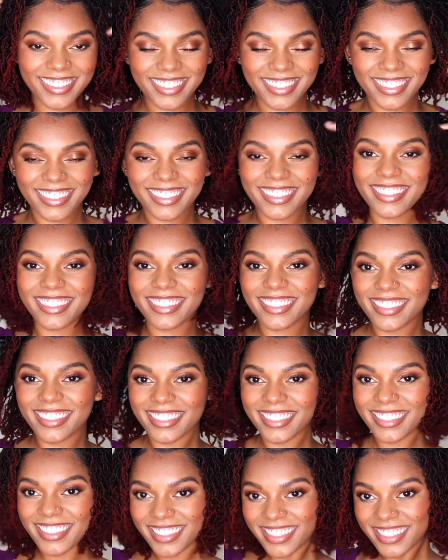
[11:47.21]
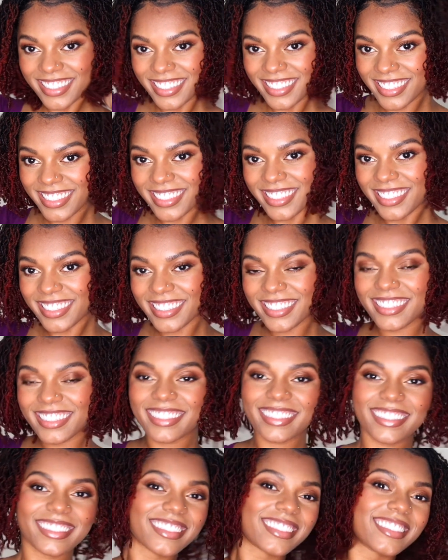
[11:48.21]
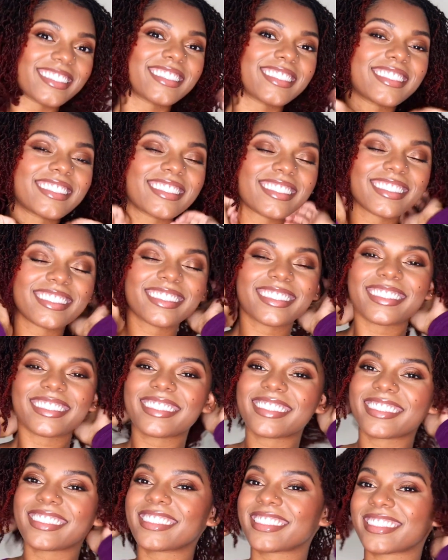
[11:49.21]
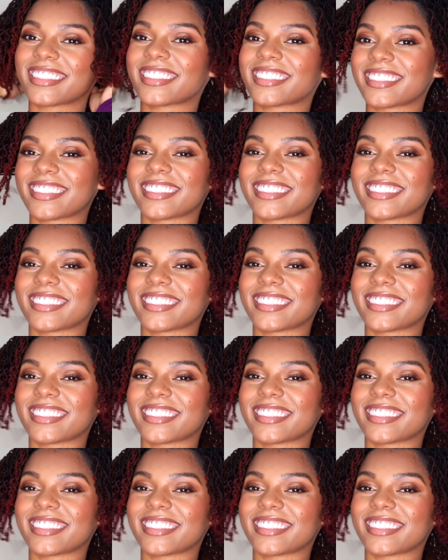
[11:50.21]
of how my hair is looking in the natural light. I am